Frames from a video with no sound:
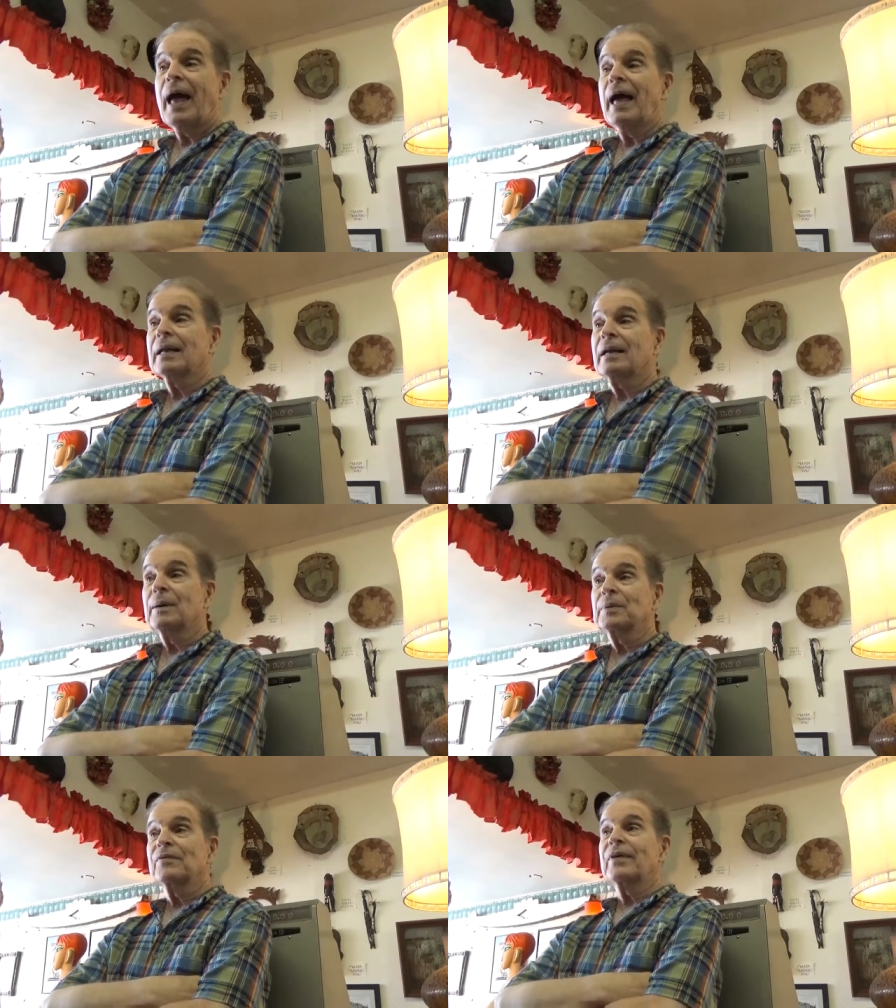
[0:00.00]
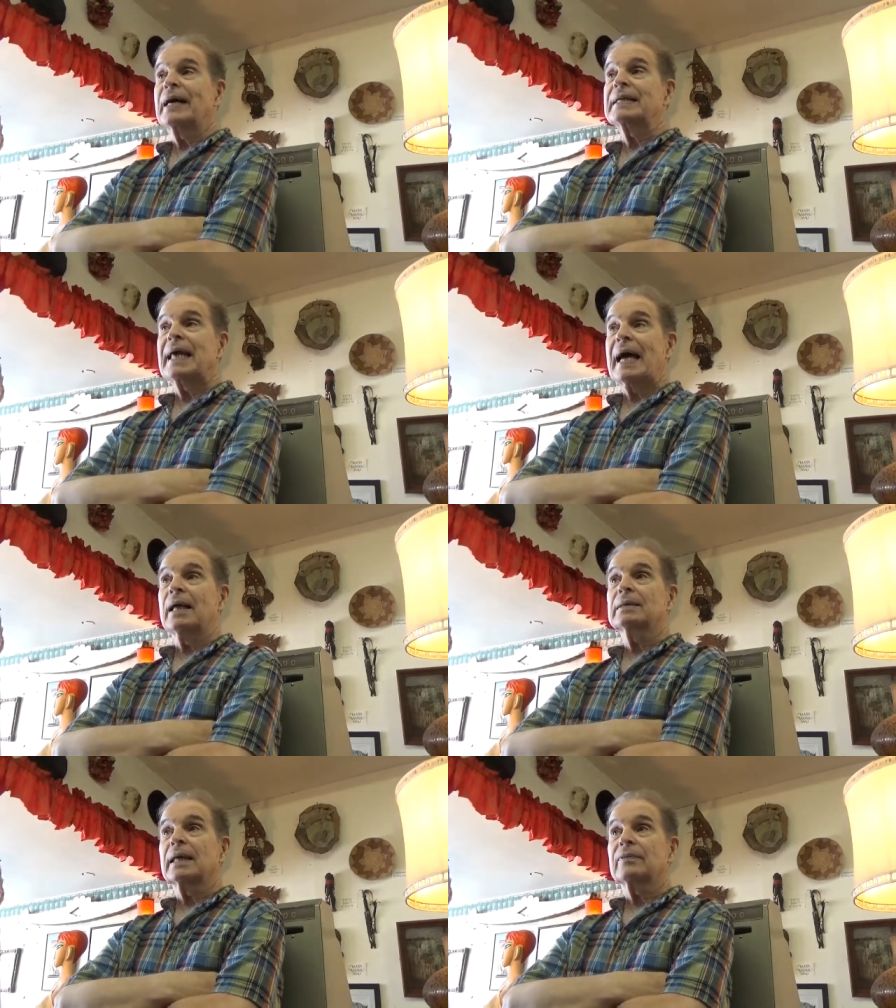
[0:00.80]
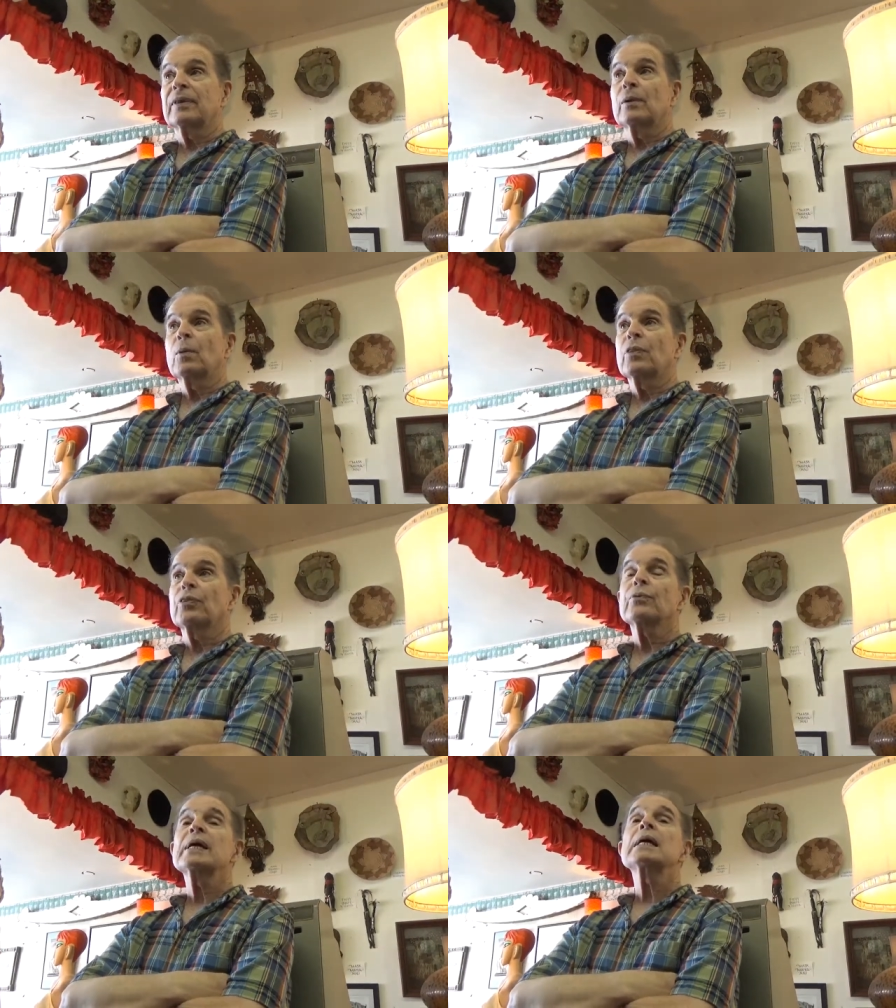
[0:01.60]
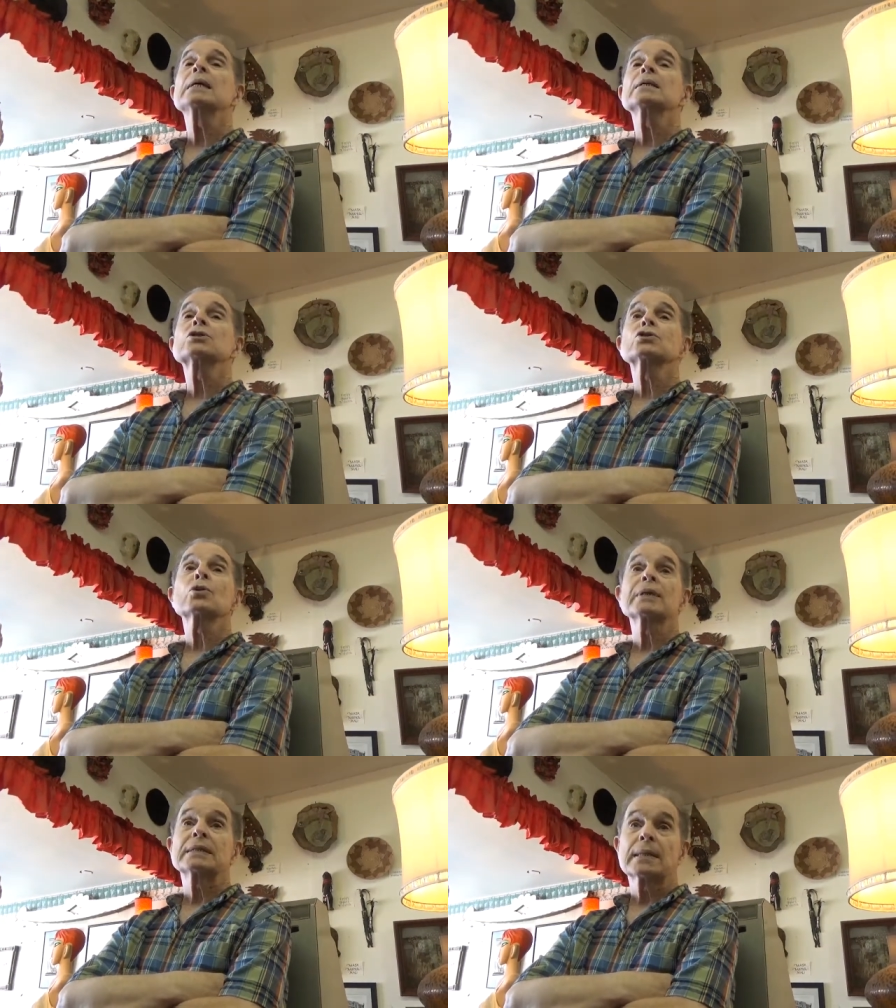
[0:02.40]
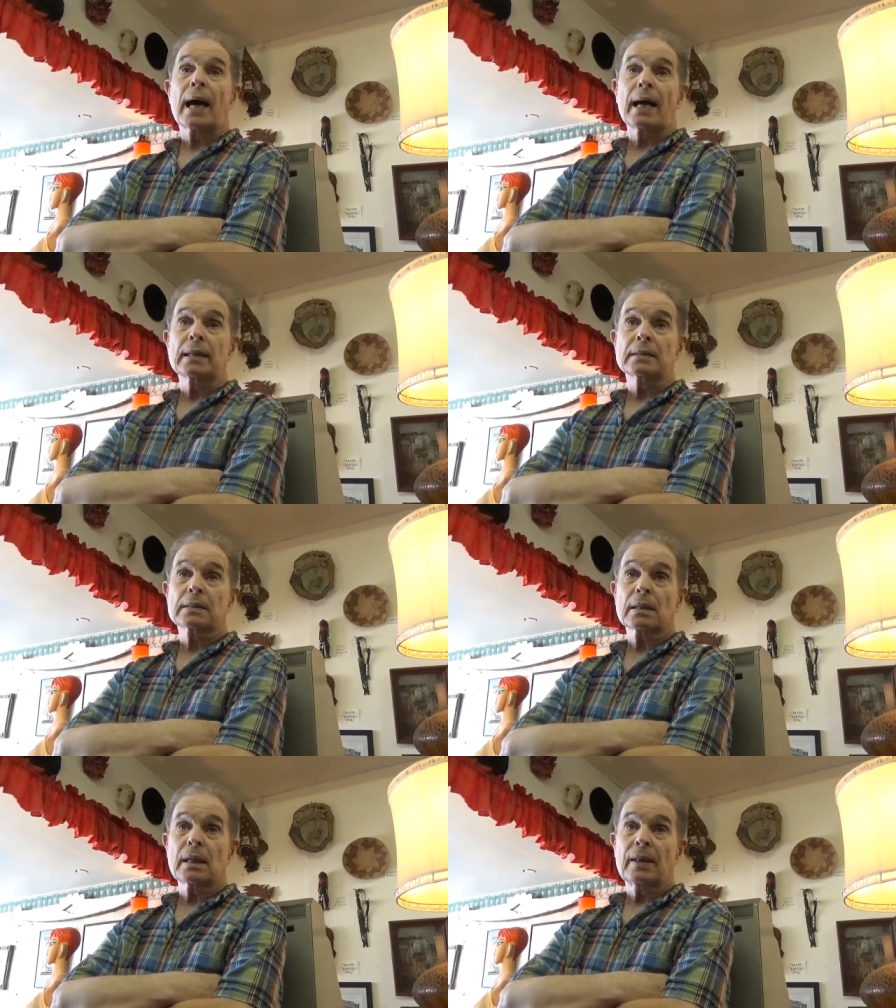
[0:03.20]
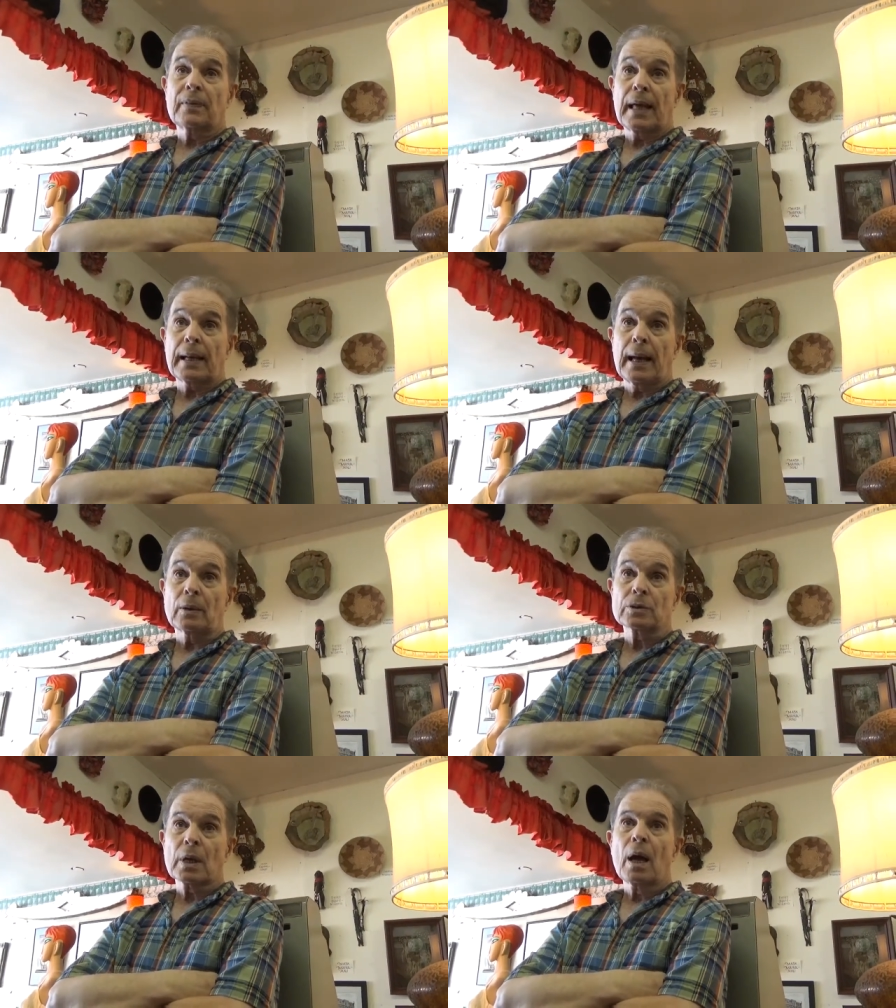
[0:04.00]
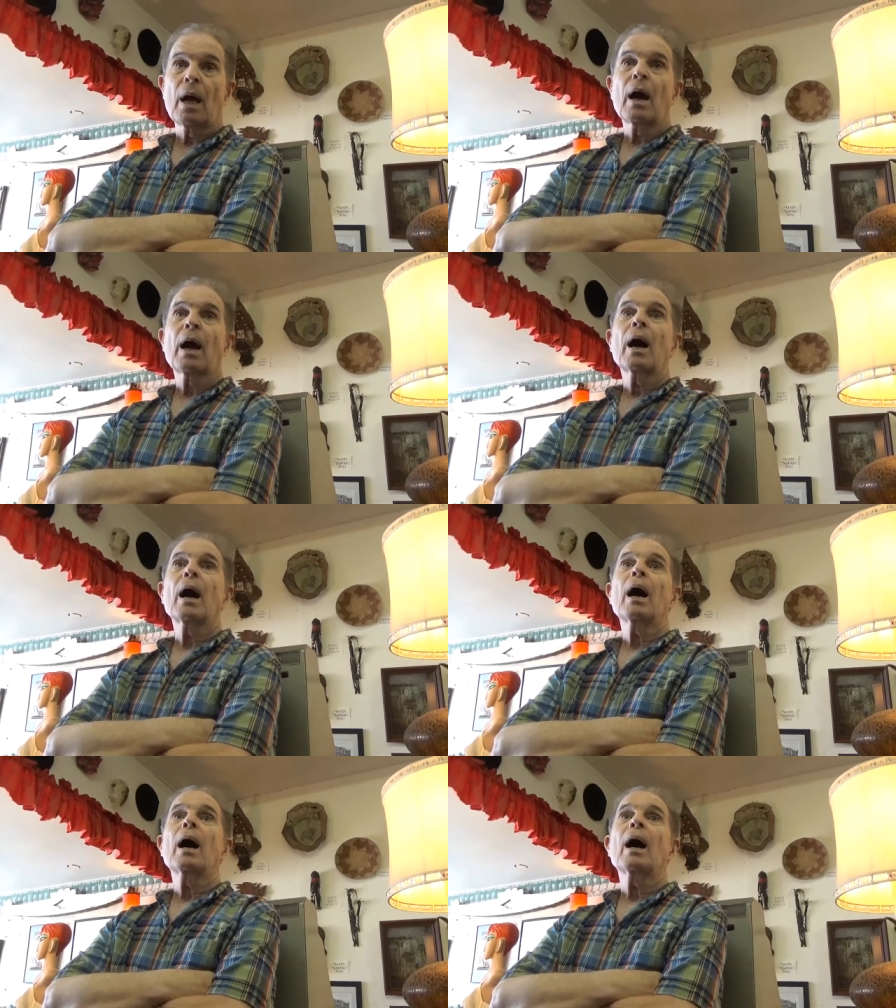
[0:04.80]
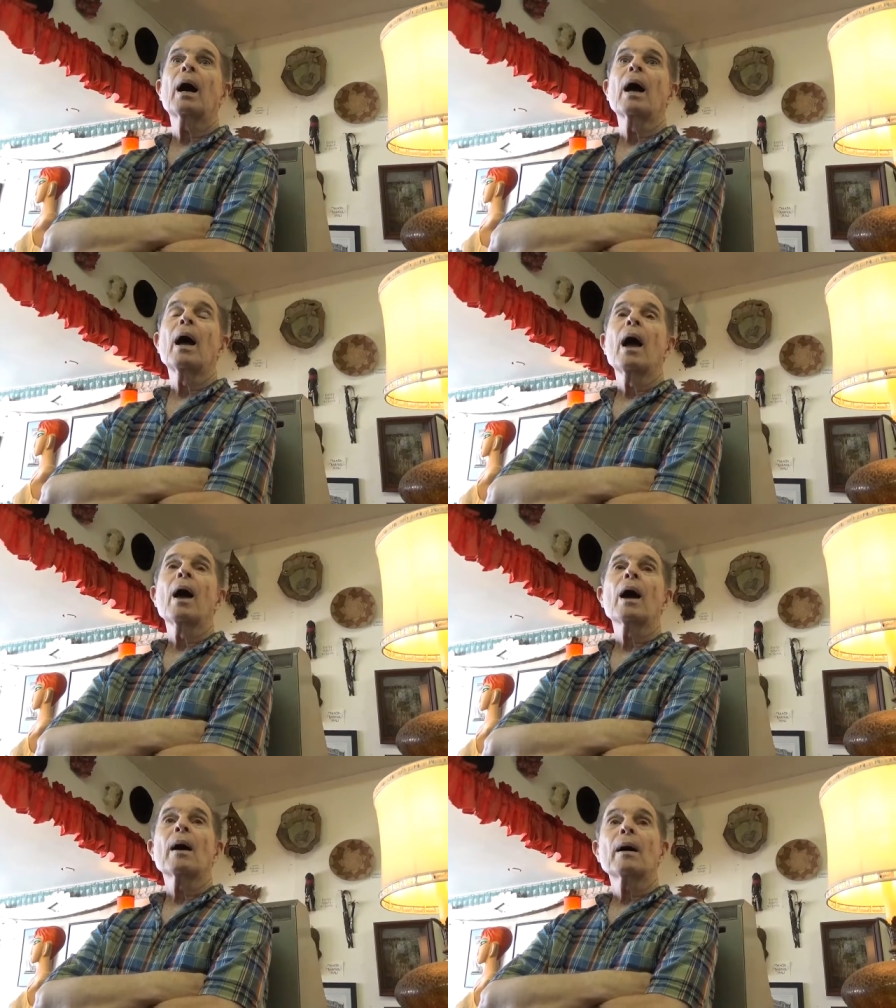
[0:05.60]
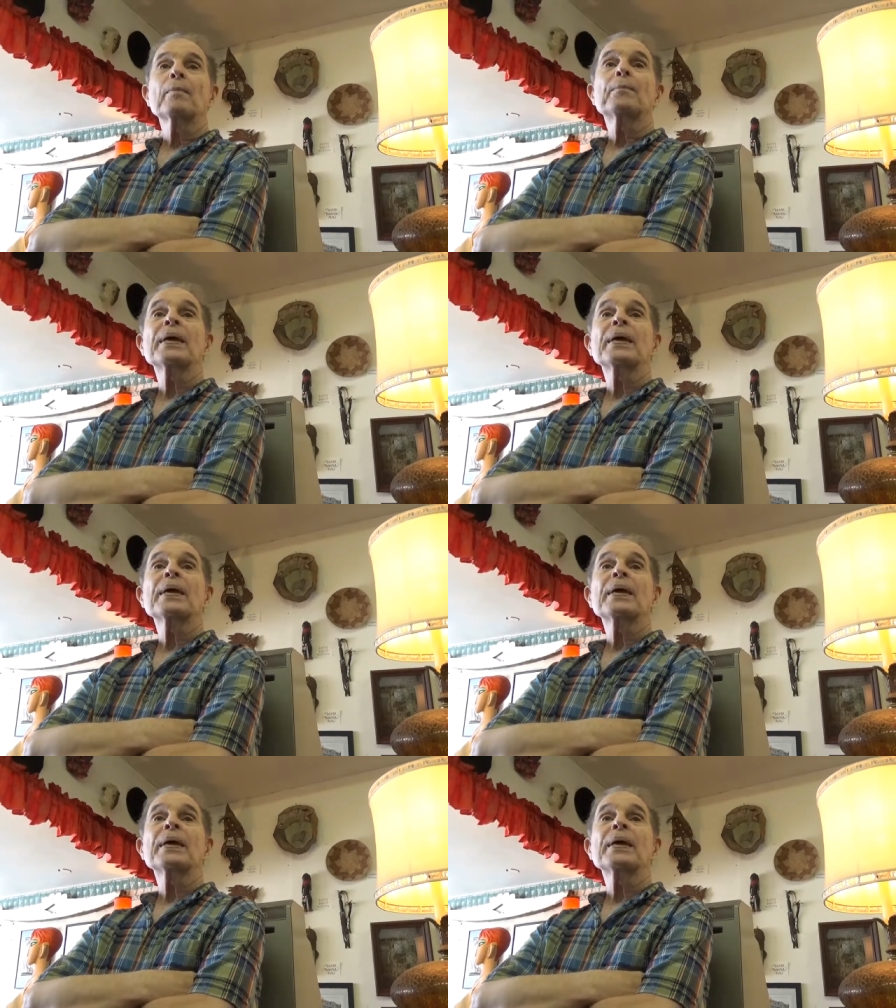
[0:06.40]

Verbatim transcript: and come to find out that there were three suicides in that house. Wow.